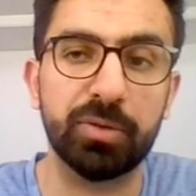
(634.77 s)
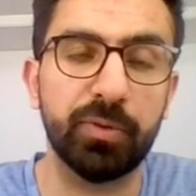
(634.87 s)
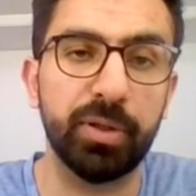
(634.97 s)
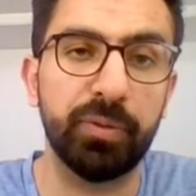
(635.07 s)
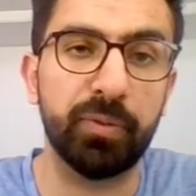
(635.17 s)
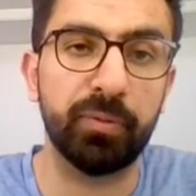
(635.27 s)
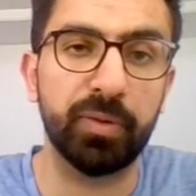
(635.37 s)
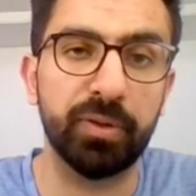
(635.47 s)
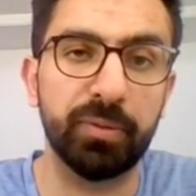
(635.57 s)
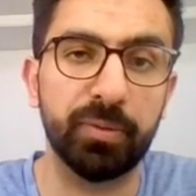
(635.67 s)

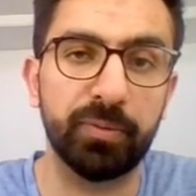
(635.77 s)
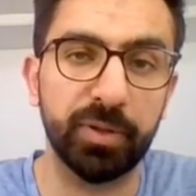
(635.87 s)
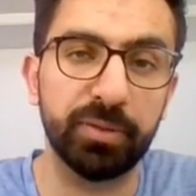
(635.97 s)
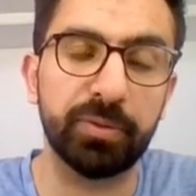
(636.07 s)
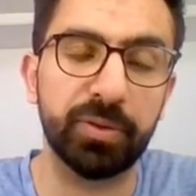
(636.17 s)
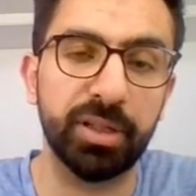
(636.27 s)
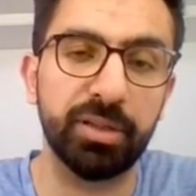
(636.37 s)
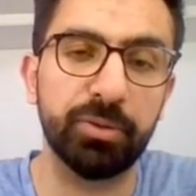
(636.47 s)
feel free